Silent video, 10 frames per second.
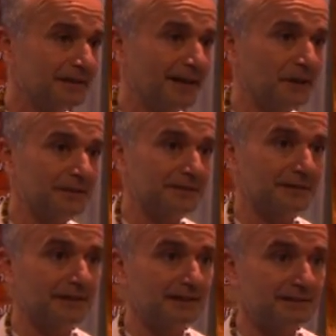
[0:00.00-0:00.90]
now they
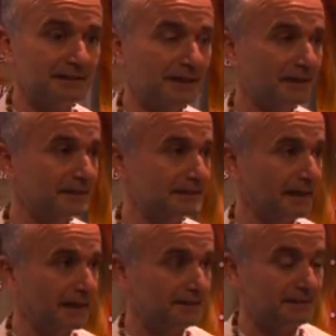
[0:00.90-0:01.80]
release a lot of these
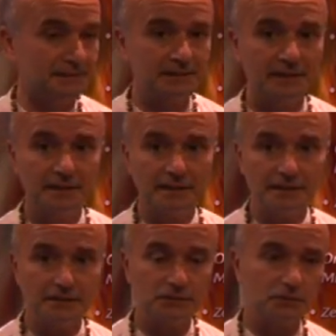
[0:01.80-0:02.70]
gases
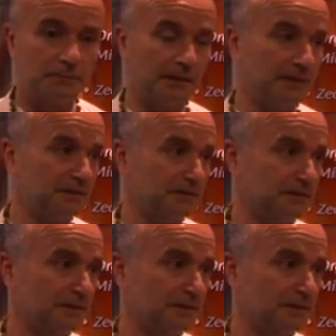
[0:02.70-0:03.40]
into the patient.